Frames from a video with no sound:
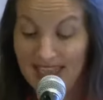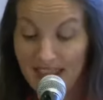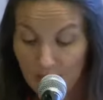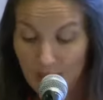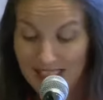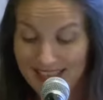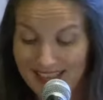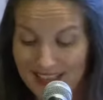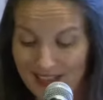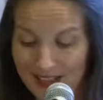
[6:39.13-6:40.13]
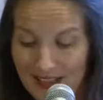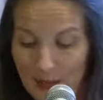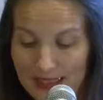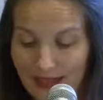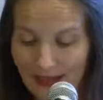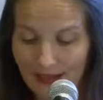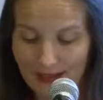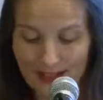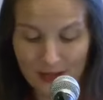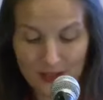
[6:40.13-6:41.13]
Now that the
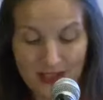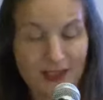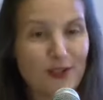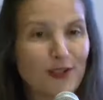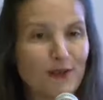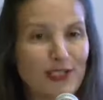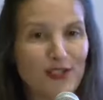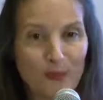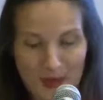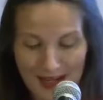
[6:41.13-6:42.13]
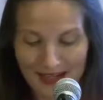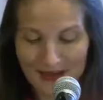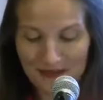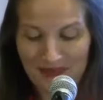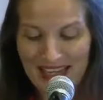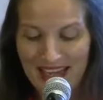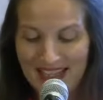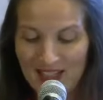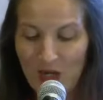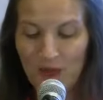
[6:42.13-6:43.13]
spectacular negotiation with Japan
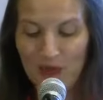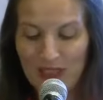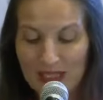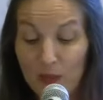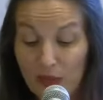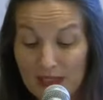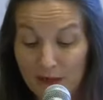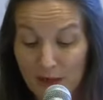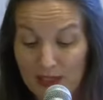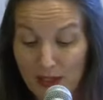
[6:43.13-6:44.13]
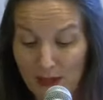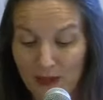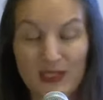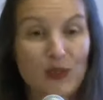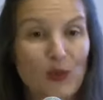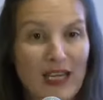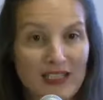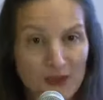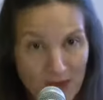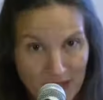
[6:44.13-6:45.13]
has come to the impressive results we saw
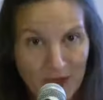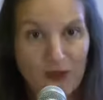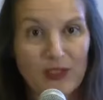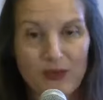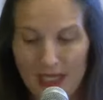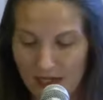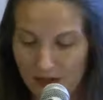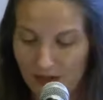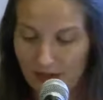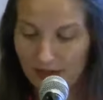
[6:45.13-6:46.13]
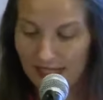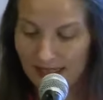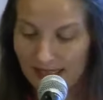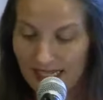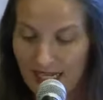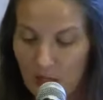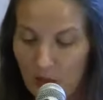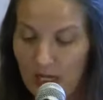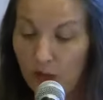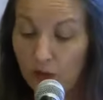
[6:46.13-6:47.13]
last week, congratulations on that.
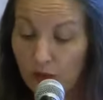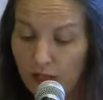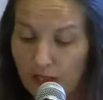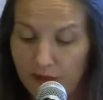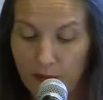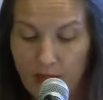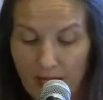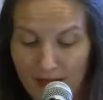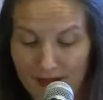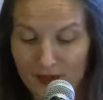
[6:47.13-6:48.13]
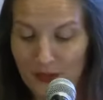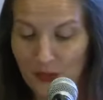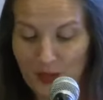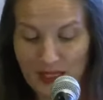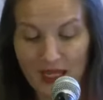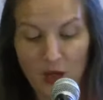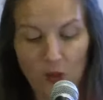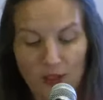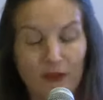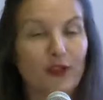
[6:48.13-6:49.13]
We are working very hard to be
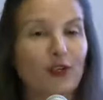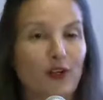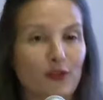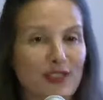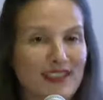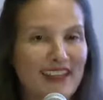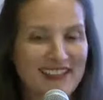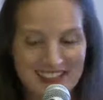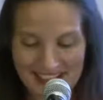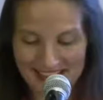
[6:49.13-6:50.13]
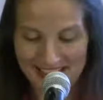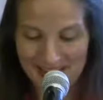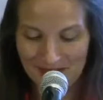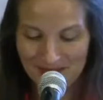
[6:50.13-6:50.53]
one of the countries next in line.